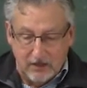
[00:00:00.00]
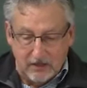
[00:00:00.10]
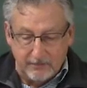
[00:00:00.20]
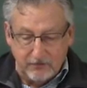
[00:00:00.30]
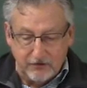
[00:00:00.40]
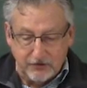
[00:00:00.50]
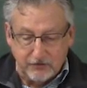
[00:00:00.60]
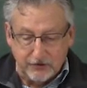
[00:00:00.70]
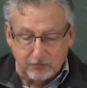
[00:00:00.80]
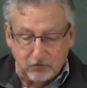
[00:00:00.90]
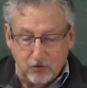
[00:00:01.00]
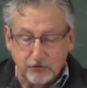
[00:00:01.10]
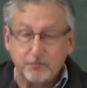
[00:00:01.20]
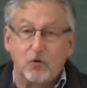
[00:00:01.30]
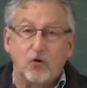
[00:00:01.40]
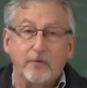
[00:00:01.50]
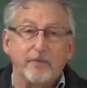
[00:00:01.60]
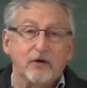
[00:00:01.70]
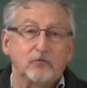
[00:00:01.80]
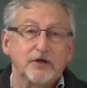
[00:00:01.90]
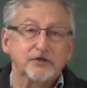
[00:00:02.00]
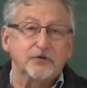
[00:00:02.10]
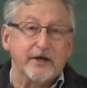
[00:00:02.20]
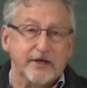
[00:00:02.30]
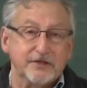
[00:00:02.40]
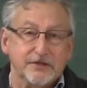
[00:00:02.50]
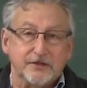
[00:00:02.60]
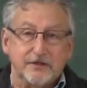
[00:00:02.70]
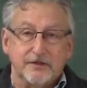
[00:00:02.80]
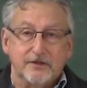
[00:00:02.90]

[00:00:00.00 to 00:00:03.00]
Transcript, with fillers: Let me read you this prose poem by Russell Edson.